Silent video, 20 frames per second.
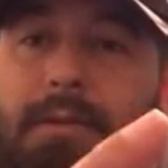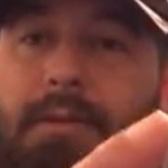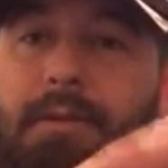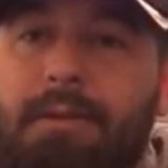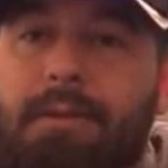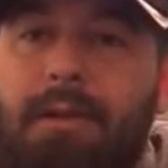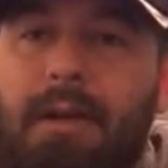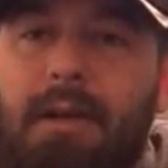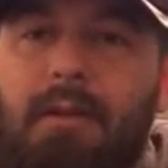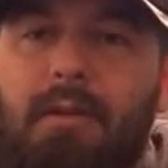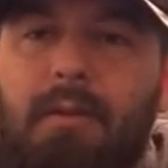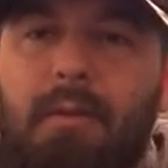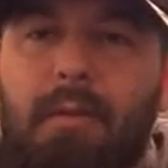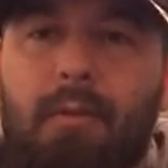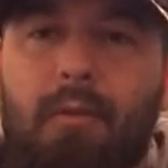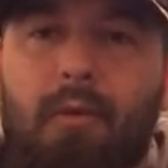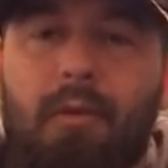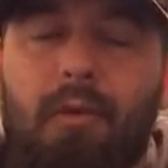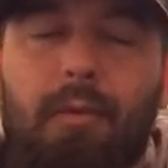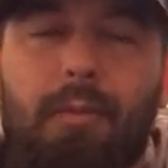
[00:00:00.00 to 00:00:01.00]
it's kind of a little
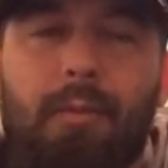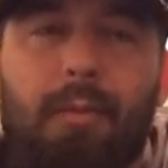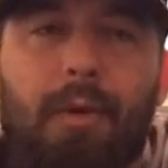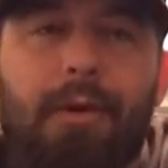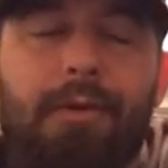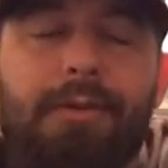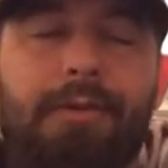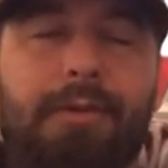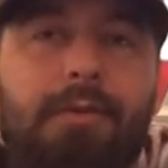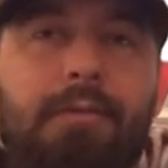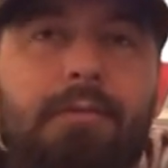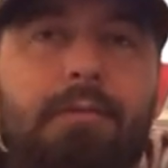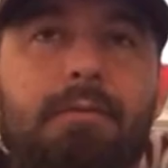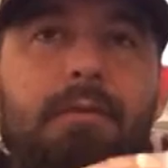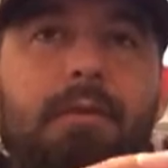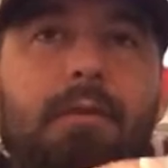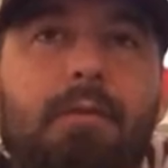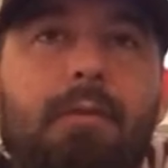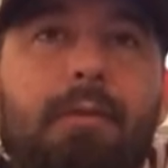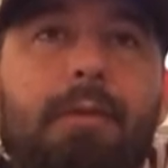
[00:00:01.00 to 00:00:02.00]
bit more personal
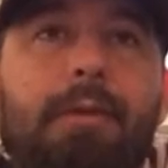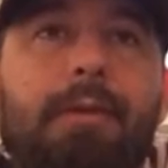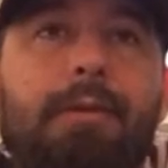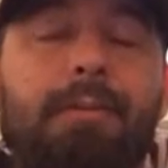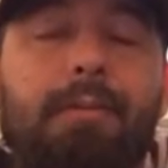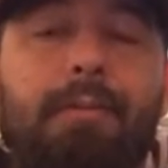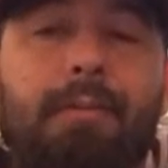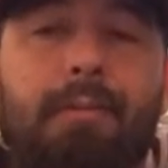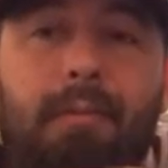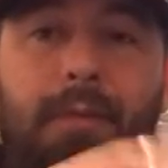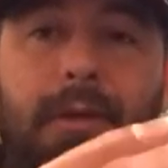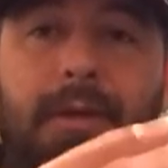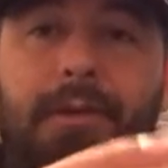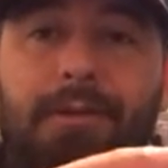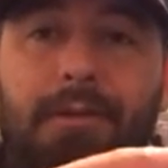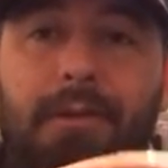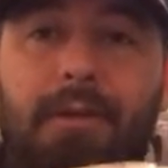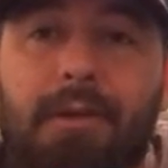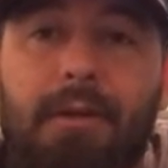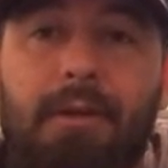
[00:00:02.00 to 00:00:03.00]
with me
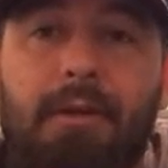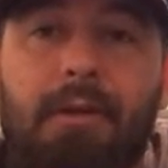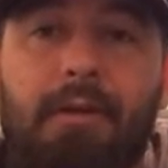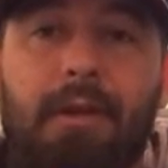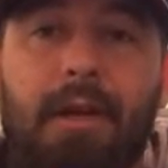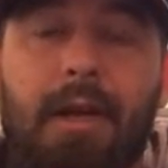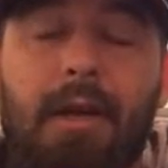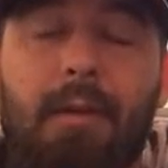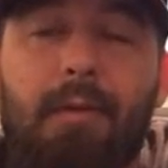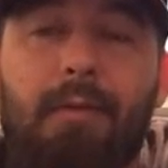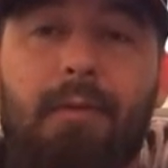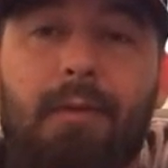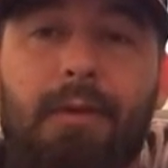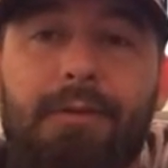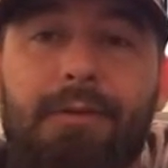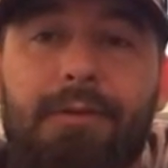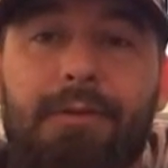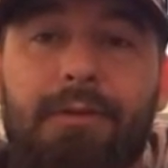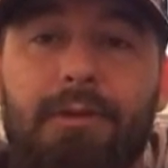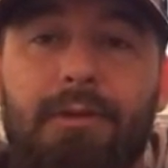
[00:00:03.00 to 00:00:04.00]
sitting here on camera
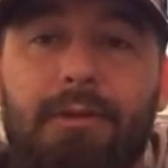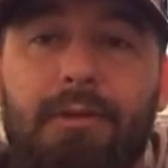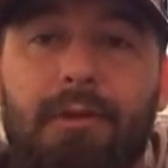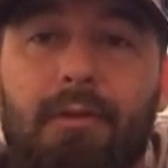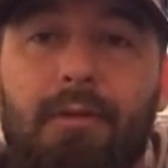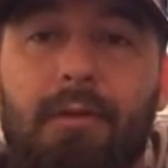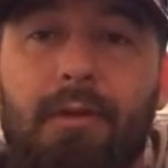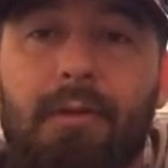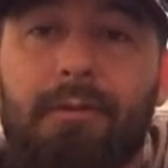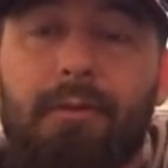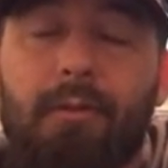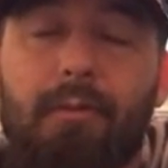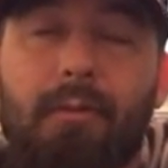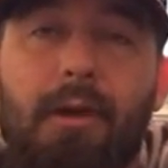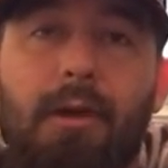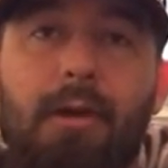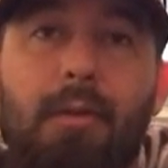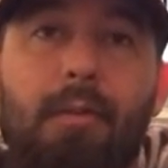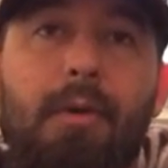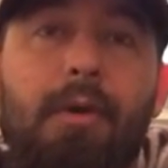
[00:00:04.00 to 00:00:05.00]
versus just throwing up some
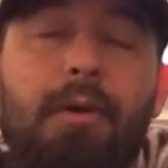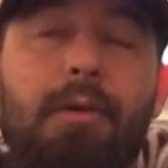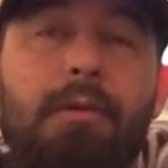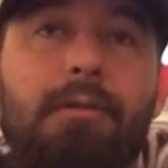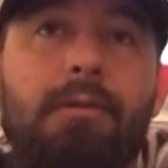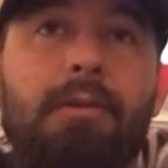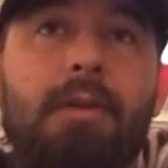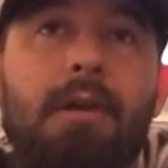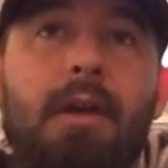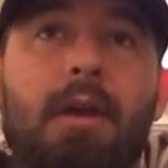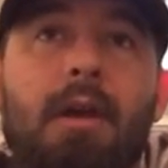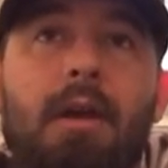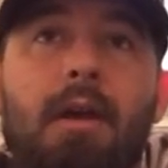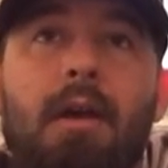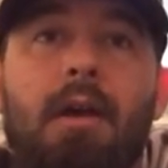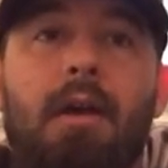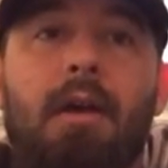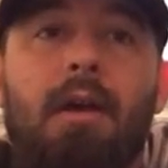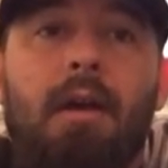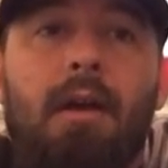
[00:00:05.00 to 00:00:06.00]
kind of post,
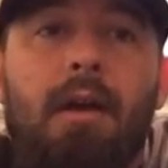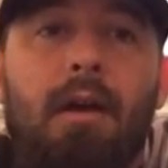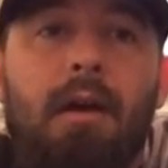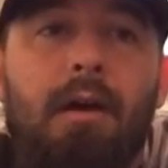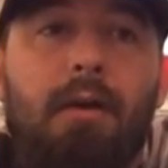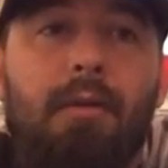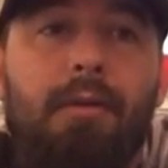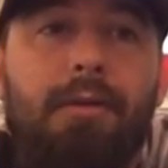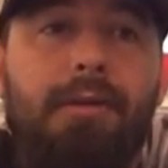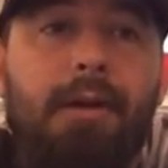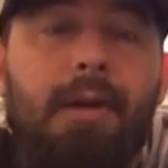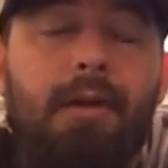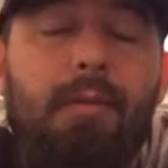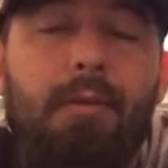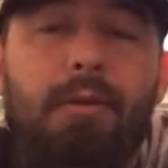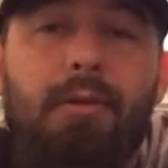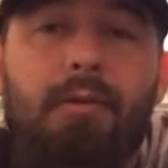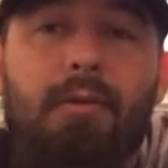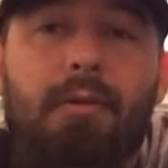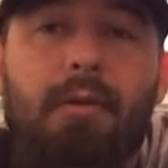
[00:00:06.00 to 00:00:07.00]
which I
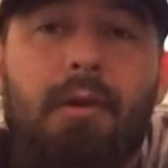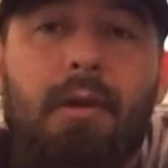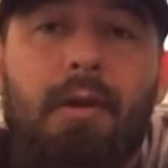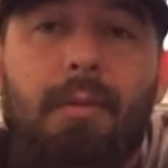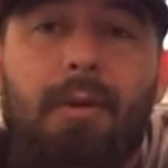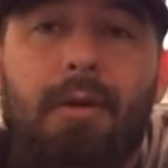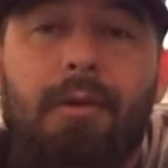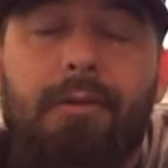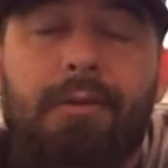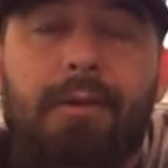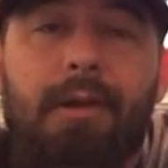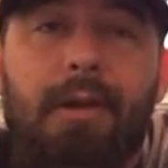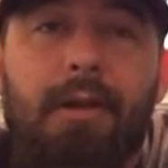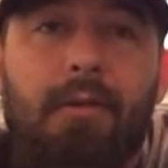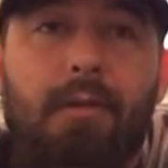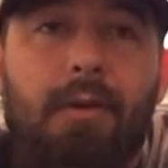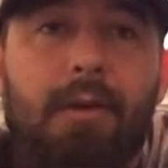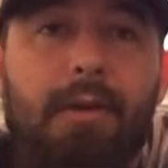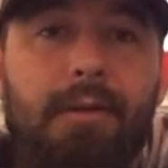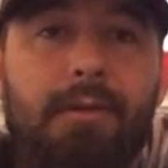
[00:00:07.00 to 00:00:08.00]
haven't been doing a lot of posts
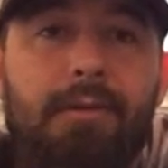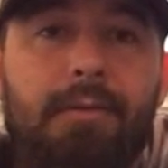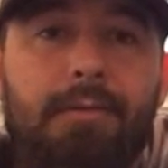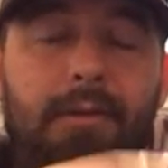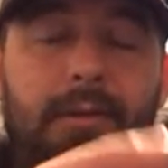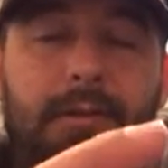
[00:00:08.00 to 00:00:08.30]
anyway.